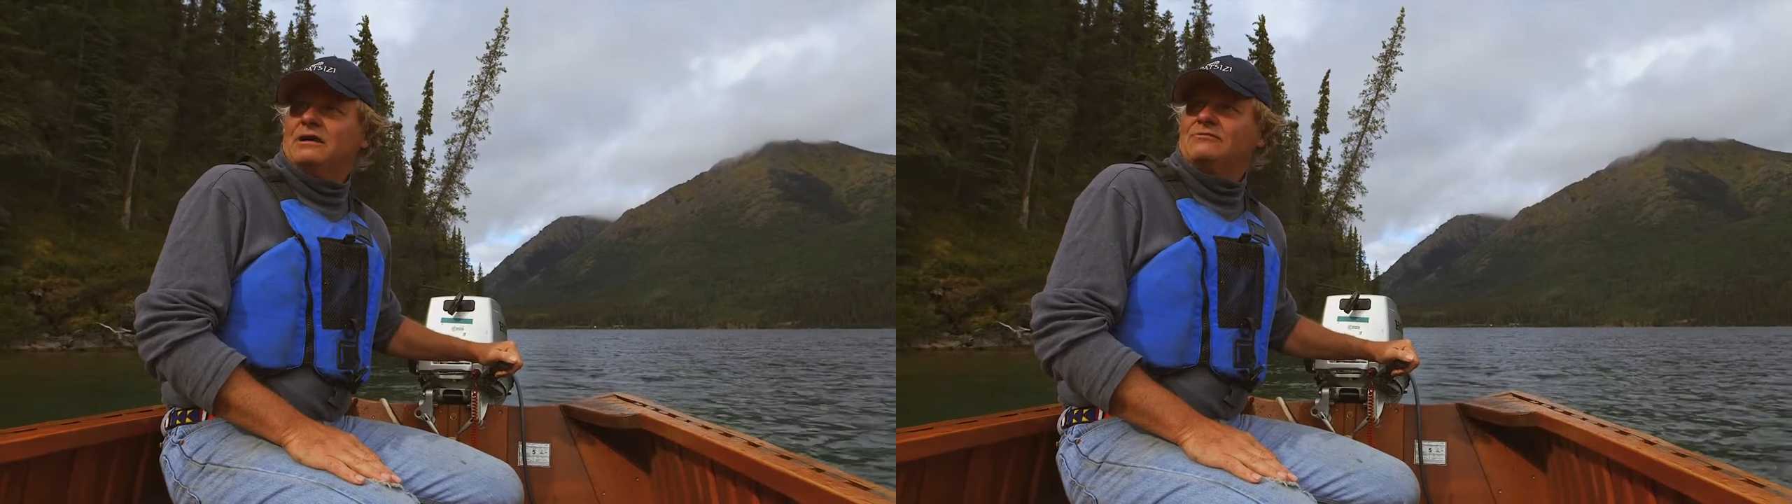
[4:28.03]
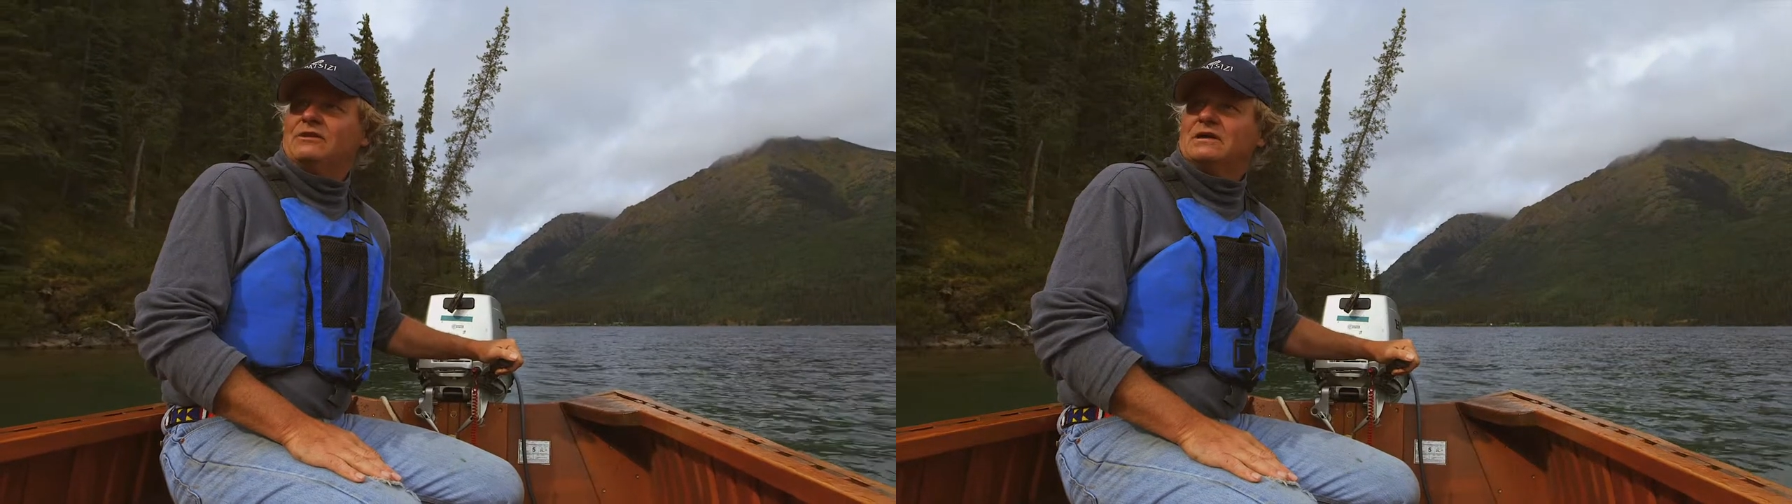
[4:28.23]

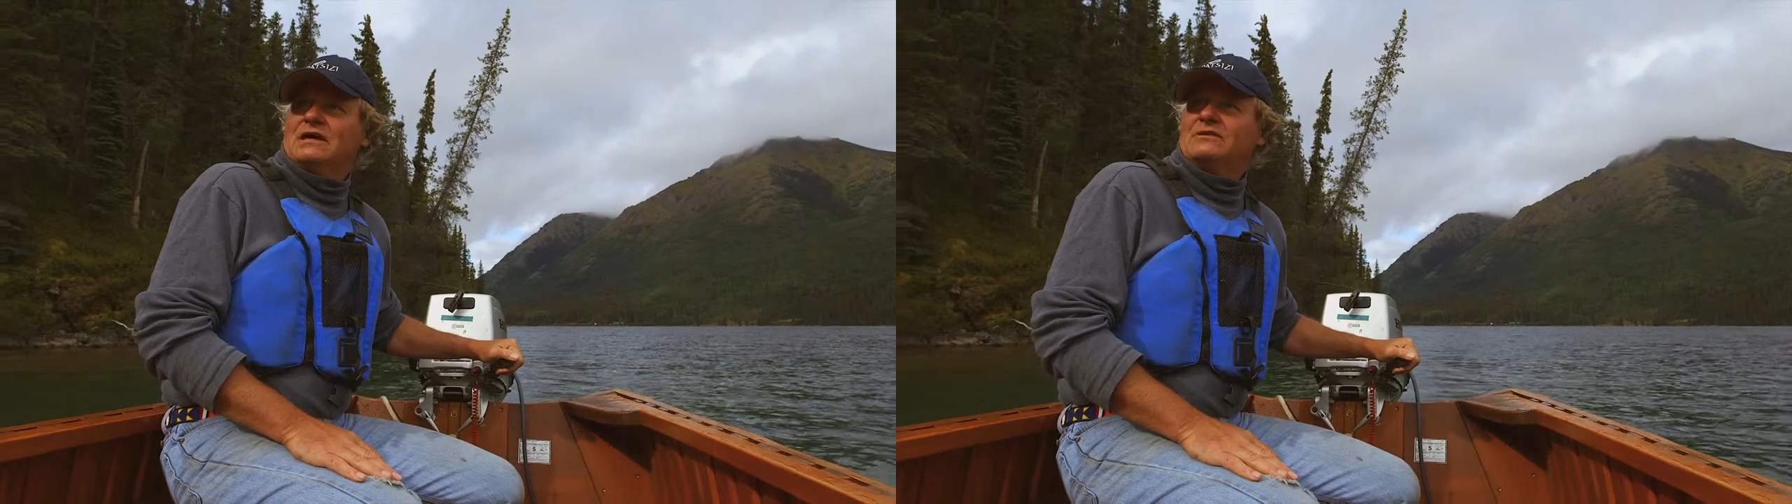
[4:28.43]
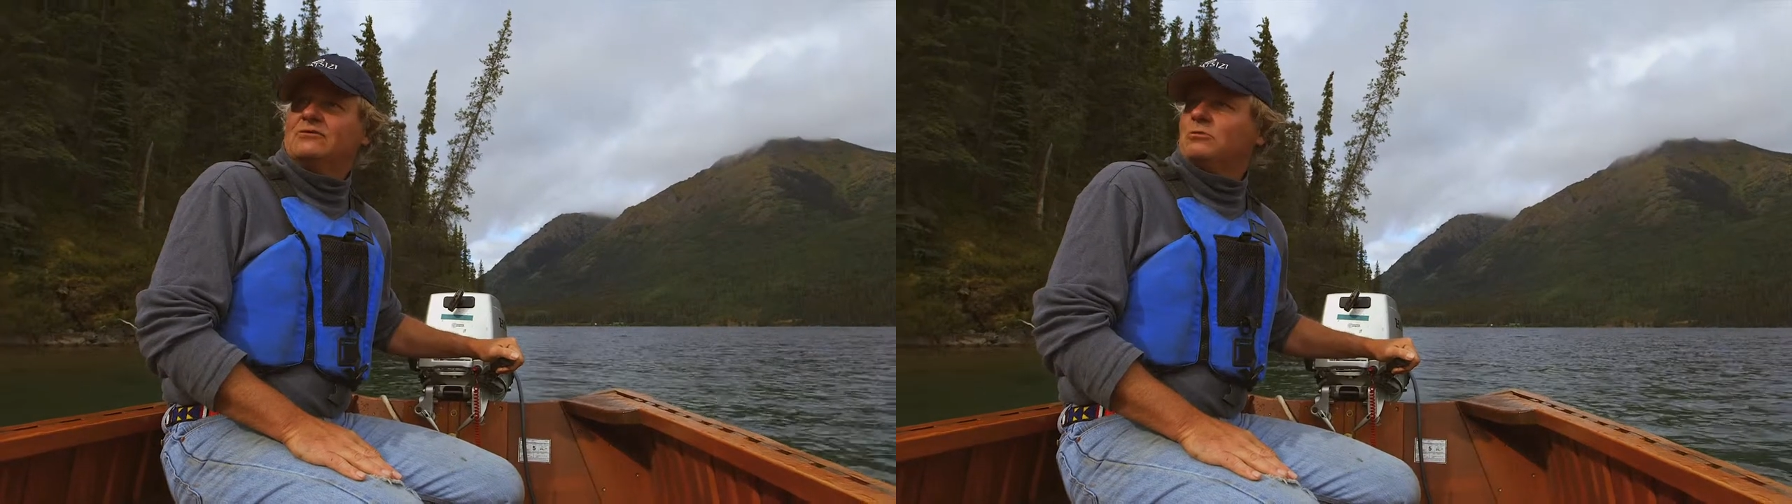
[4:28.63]
everything
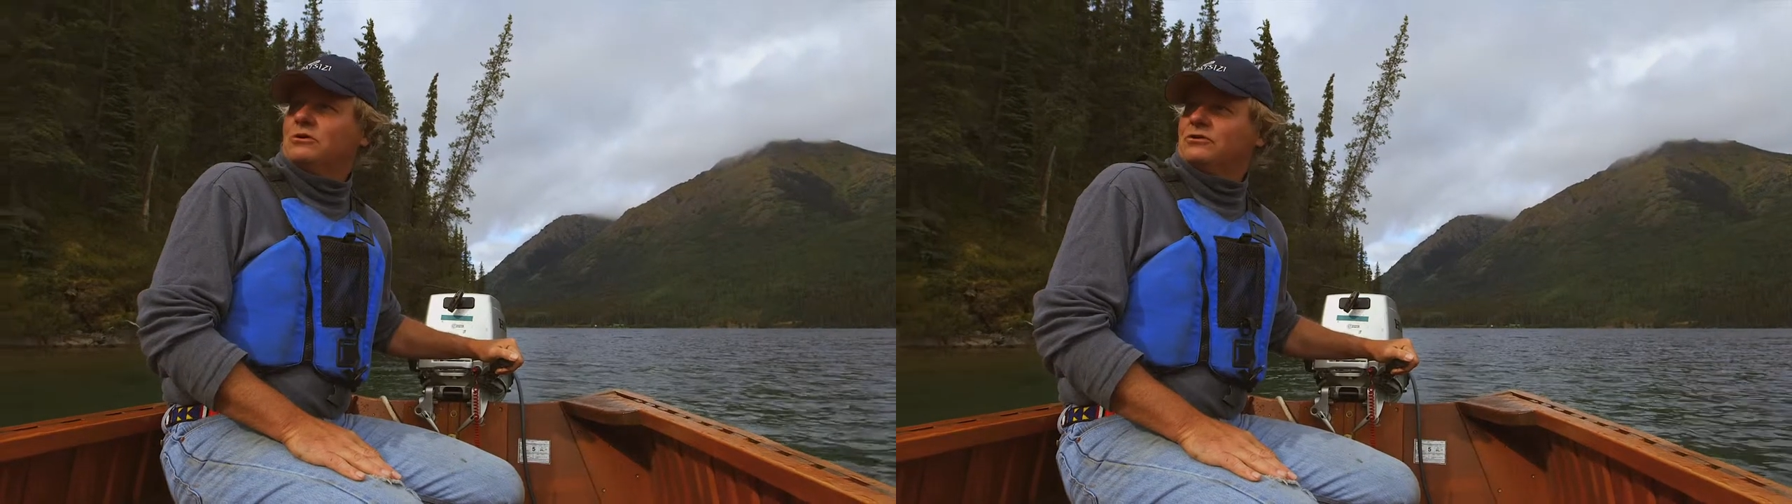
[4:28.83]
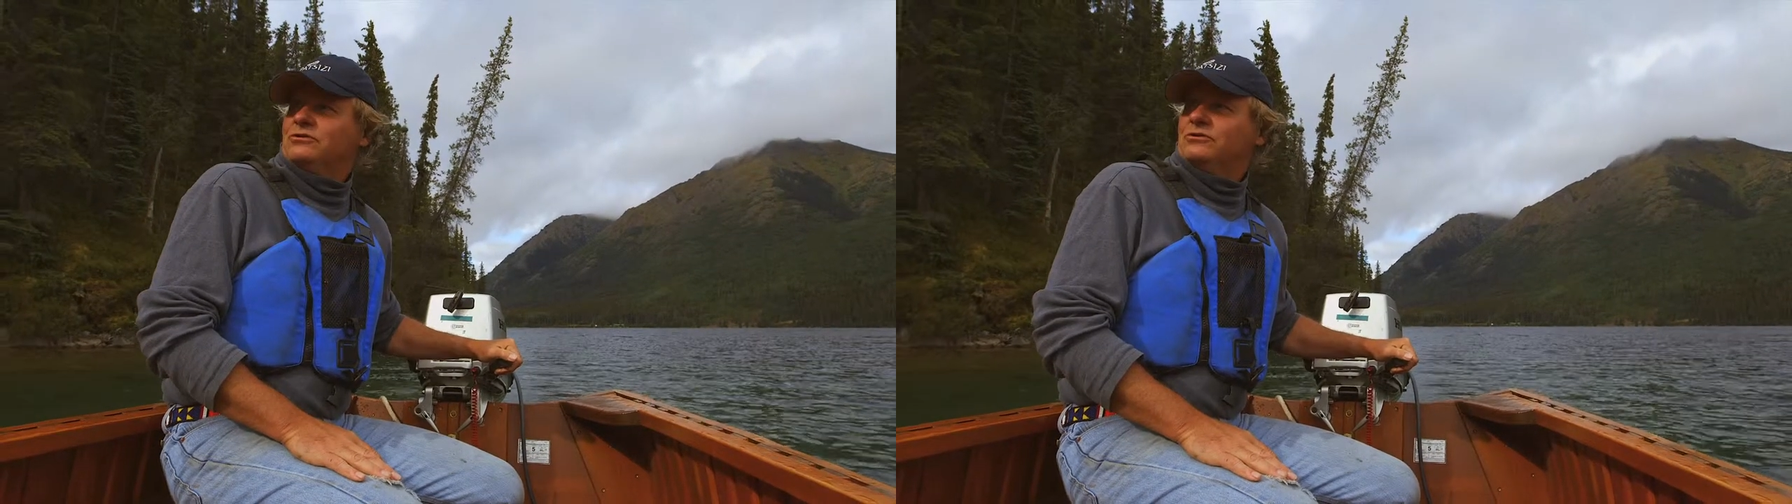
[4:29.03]
I ever
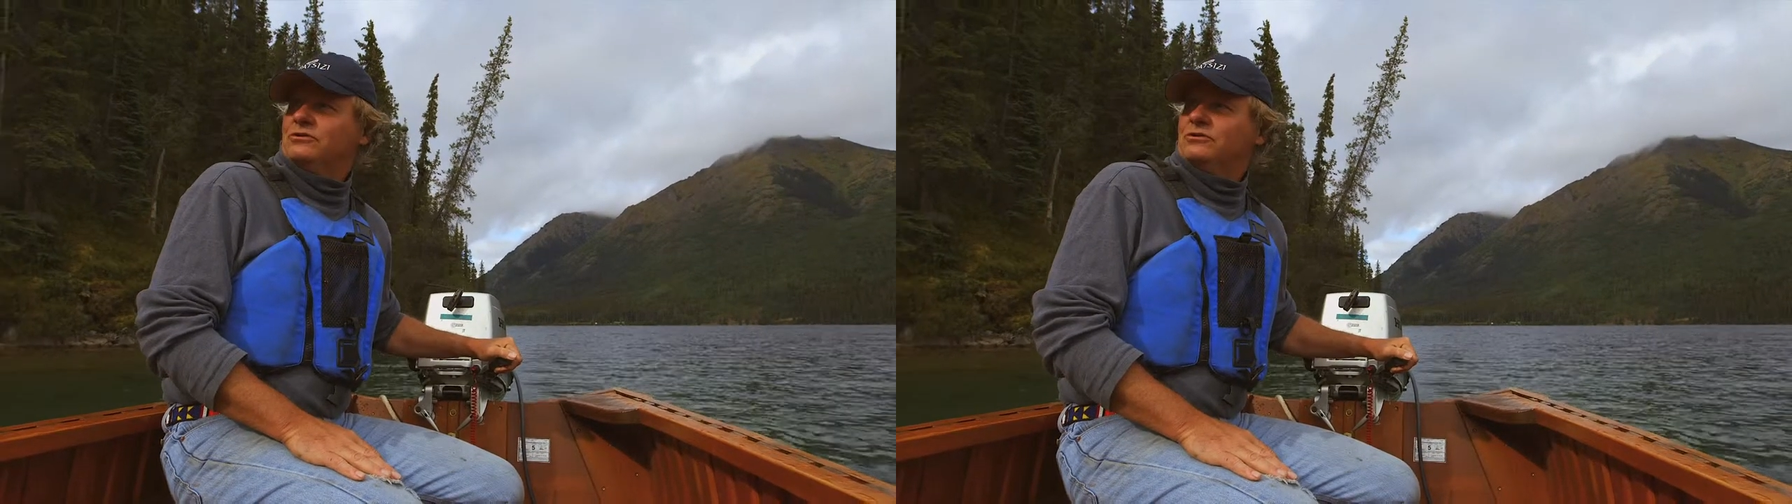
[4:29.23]
wanted to